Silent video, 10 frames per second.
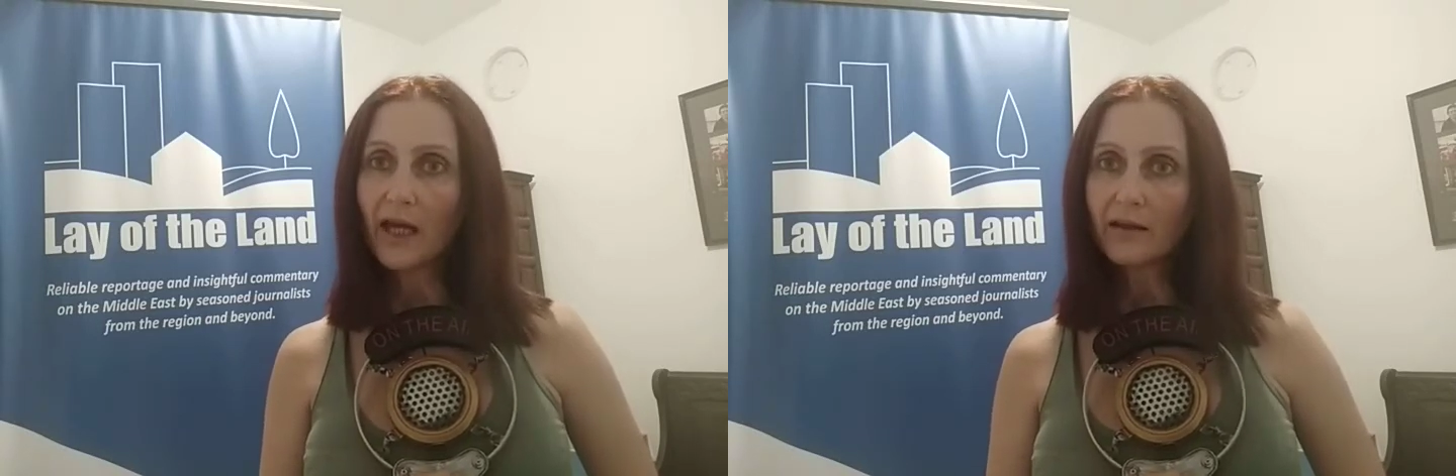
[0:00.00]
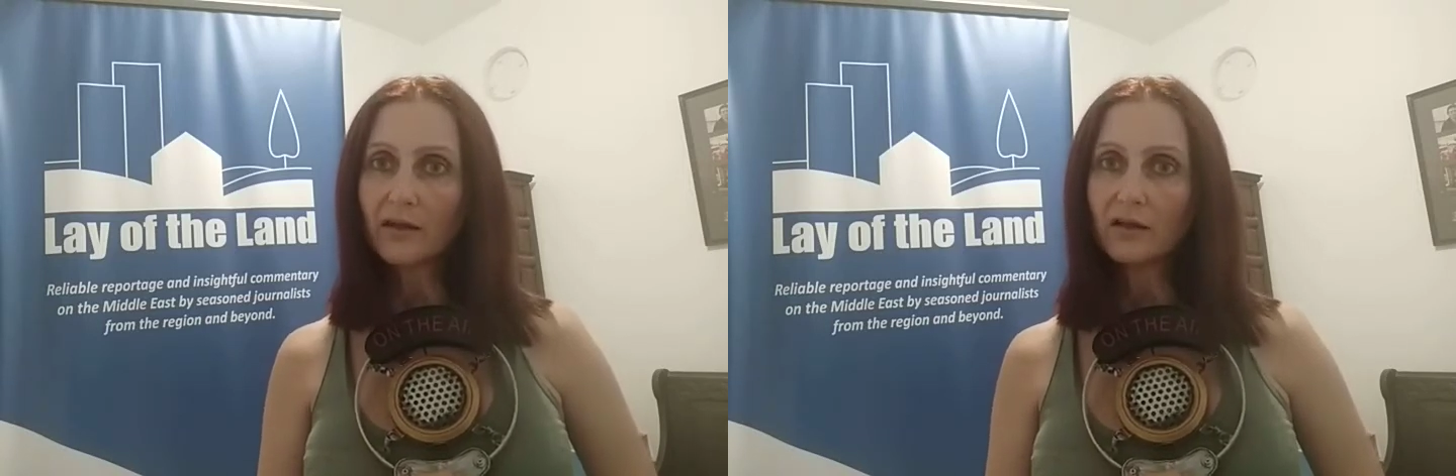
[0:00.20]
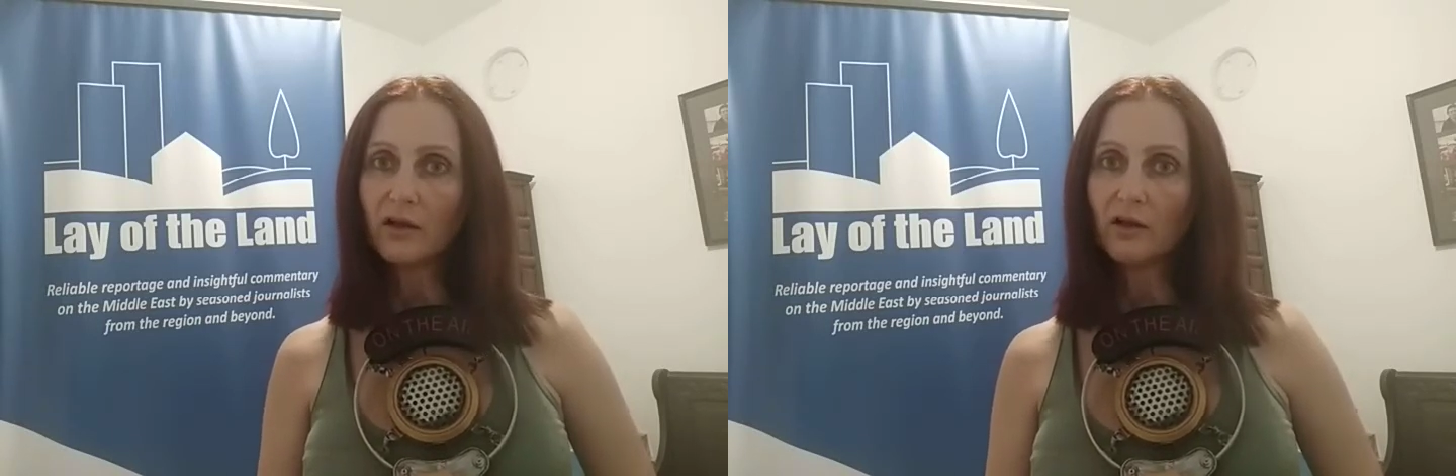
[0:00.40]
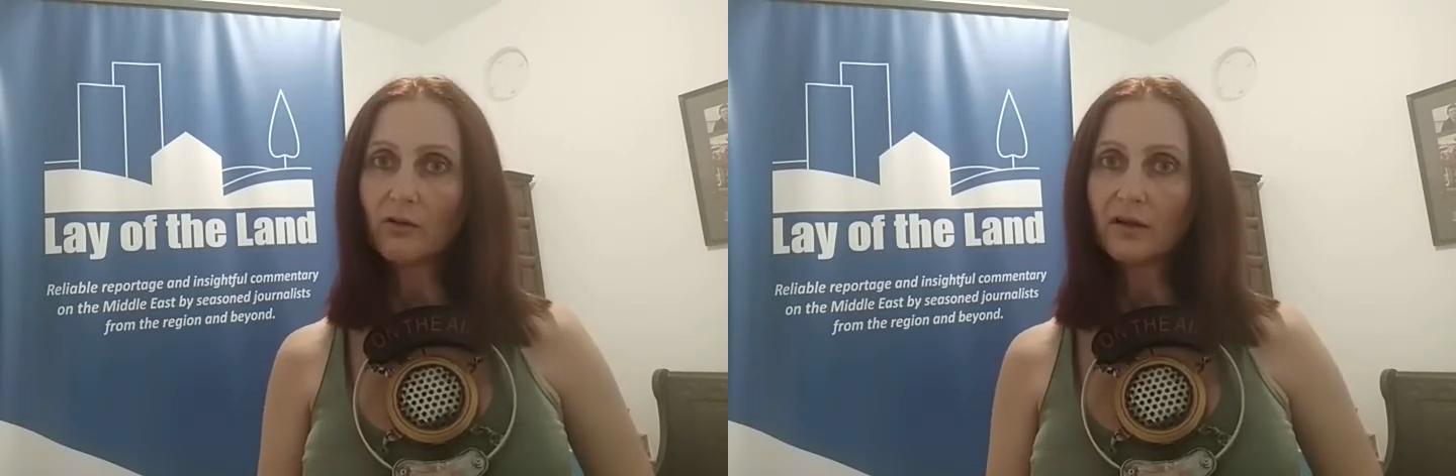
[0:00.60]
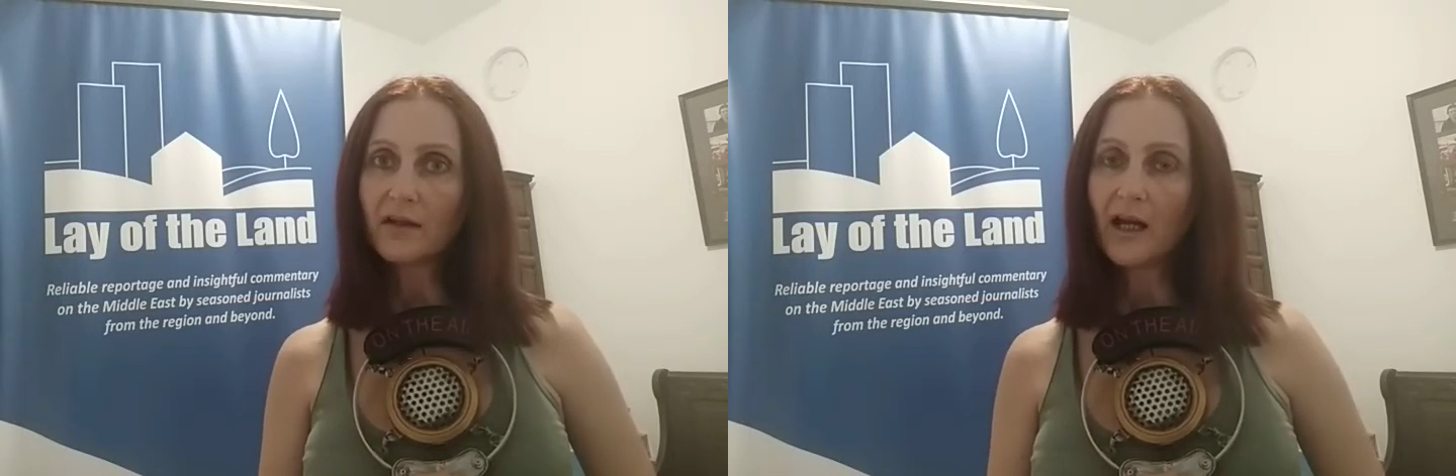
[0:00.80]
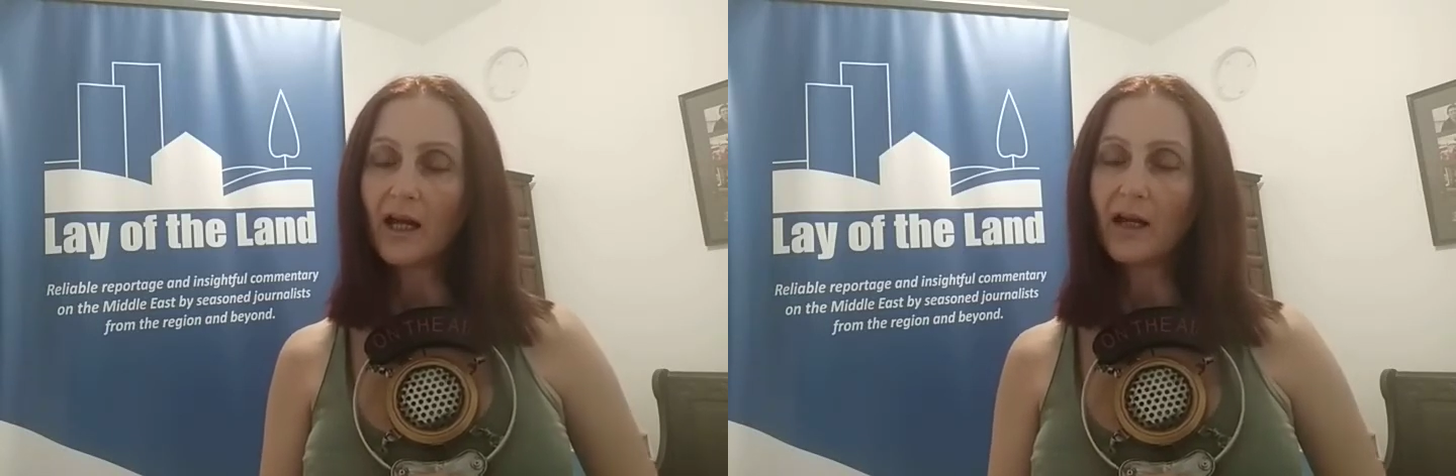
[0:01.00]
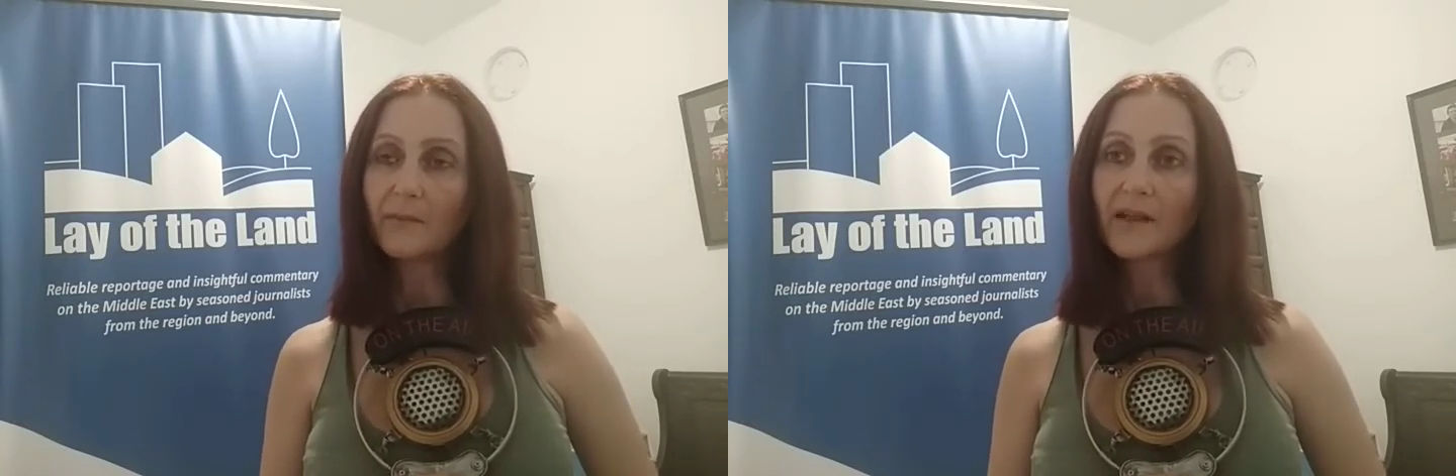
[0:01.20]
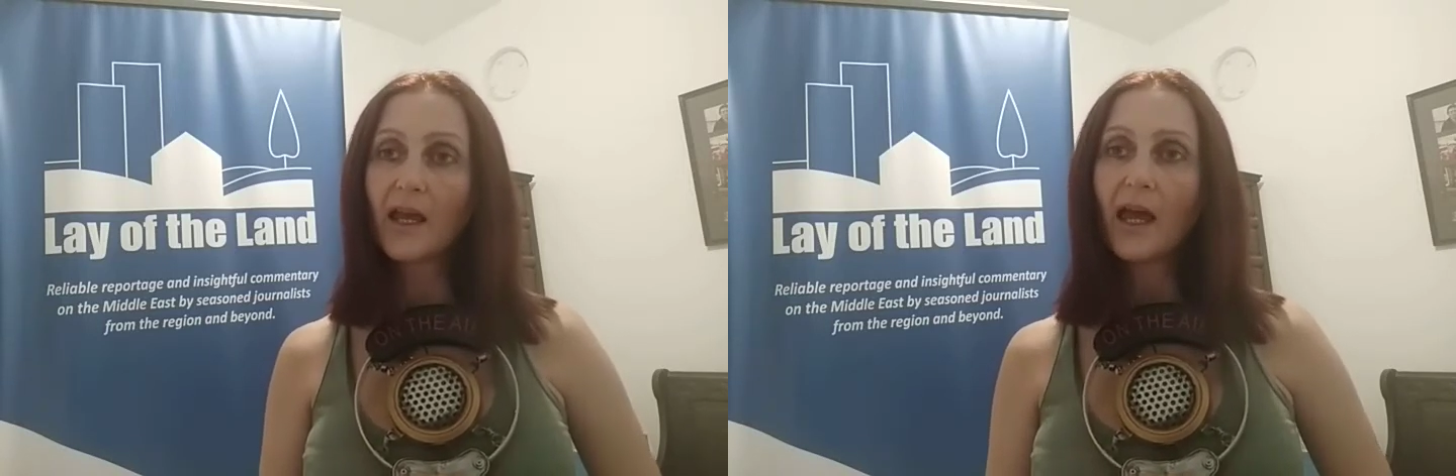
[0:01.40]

at the New York Times.